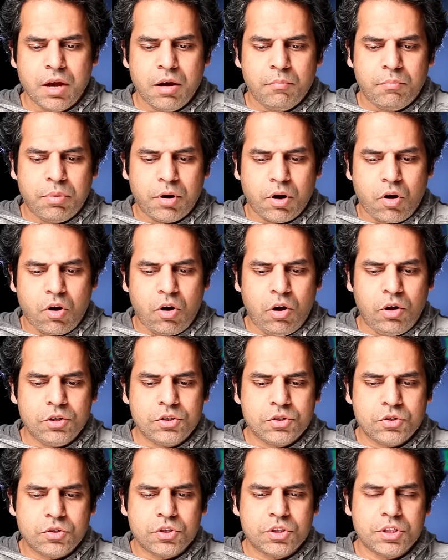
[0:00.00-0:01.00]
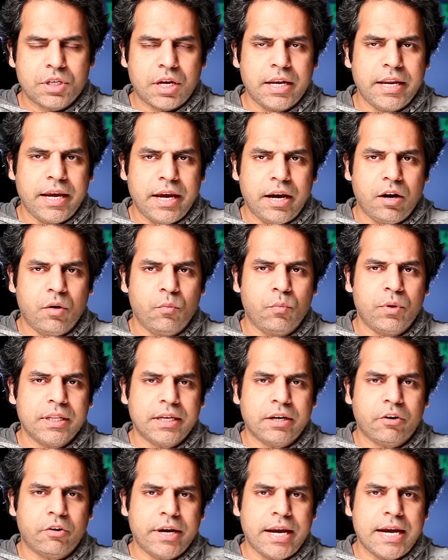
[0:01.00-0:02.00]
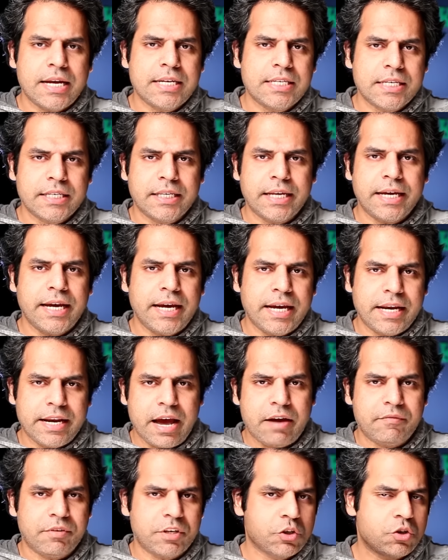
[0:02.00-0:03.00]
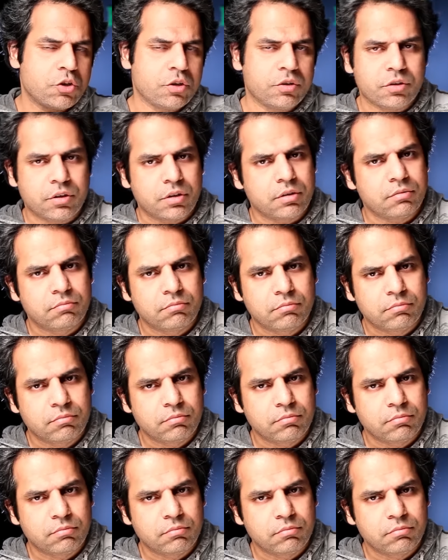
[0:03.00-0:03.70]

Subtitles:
But also sun here will create delay in having children.